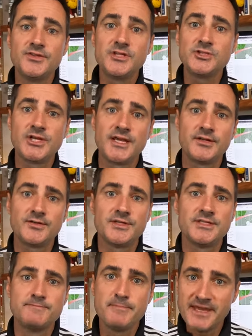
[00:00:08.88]
This channel
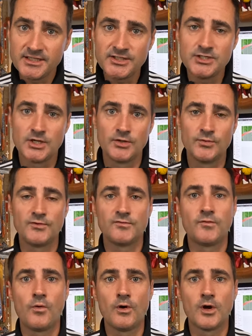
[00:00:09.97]
is mainly known
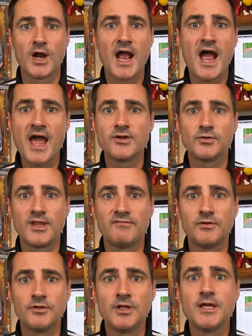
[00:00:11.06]
for higher
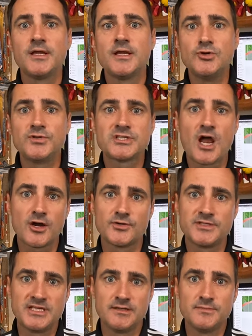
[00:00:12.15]
level youth soccer
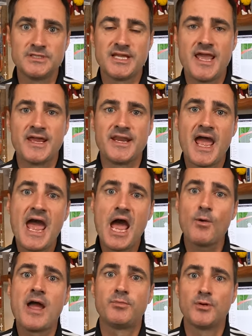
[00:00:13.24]
teams and
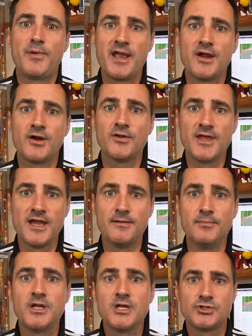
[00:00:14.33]
how I prepare them
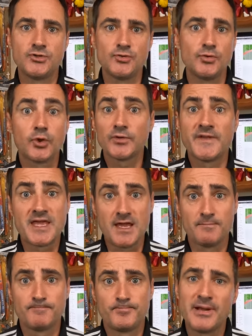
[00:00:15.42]
to learn the
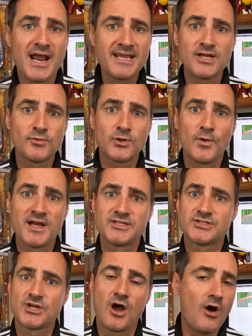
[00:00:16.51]
game. But I get requests
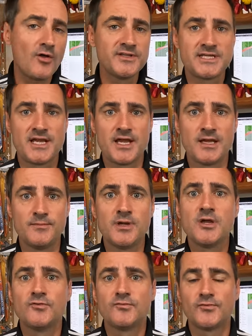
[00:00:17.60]
all the time
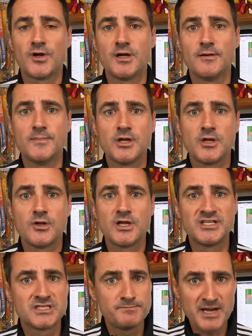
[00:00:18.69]
from
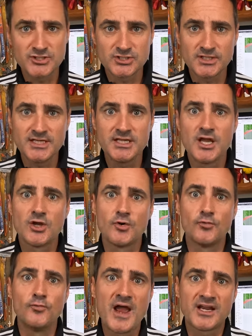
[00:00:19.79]
especially
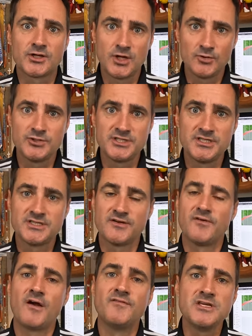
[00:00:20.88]
rec coaches
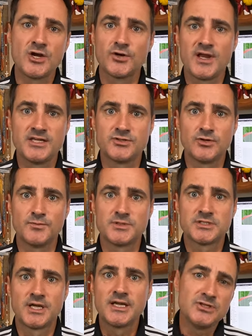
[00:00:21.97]
of the younger age
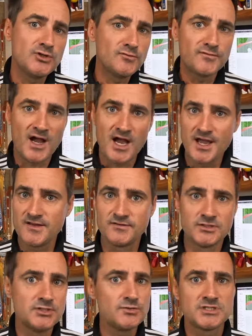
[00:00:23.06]
groups. U5,
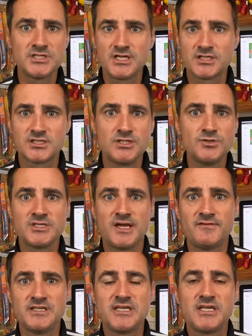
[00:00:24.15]
U6,
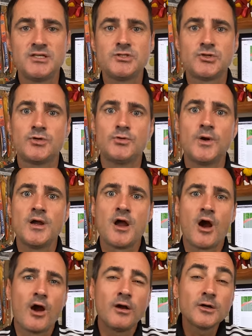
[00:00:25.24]
U7, kids who
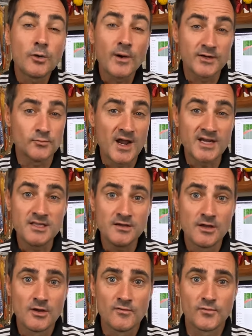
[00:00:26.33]
aren't quite ready
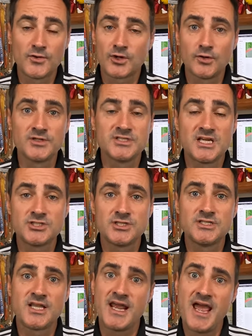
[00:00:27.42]
for the current
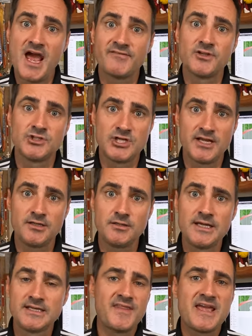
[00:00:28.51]
sessions that I have on the channel.
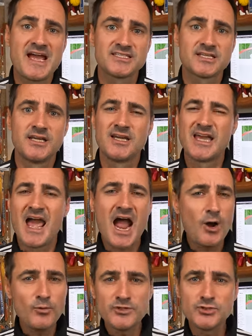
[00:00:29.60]
And they ask,
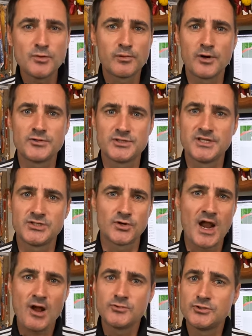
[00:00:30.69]
how would you approach this or
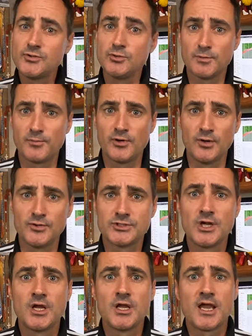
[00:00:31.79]
how do you approach
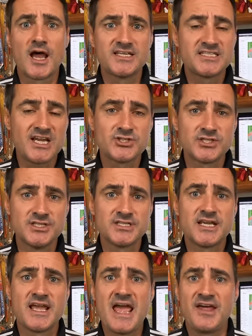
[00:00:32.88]
sessions
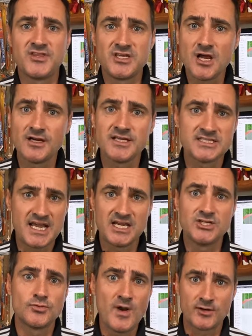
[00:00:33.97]
at the youngest
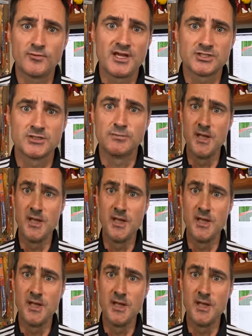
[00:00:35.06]
age recreational